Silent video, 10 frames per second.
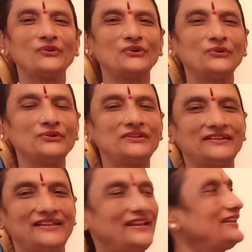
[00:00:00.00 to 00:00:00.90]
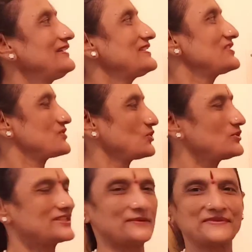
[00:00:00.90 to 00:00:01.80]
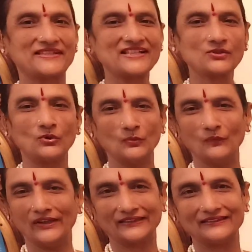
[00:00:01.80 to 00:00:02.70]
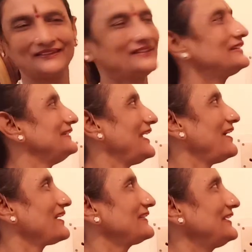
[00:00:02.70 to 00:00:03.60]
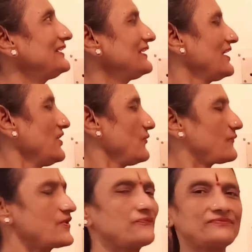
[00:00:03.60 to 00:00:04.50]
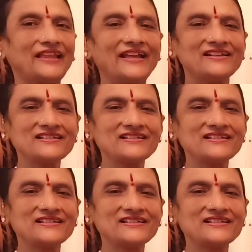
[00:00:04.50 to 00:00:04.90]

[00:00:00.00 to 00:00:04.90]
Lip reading: do these two sums as homework. They are the 5th and